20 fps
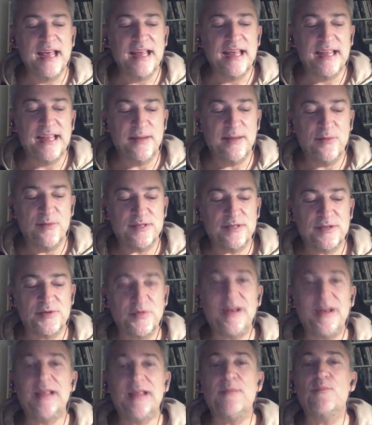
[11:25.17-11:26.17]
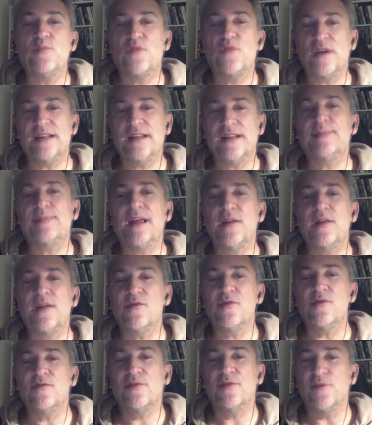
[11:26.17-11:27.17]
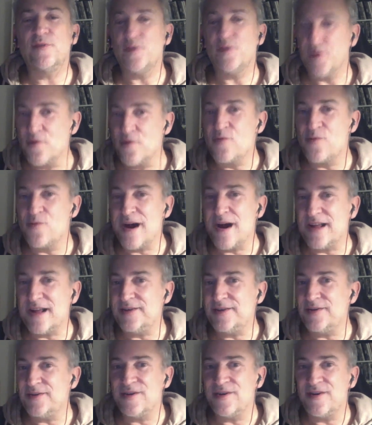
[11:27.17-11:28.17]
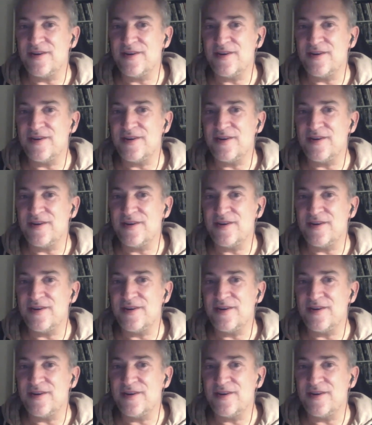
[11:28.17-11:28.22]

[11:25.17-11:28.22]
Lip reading: he was really impressed by the young one,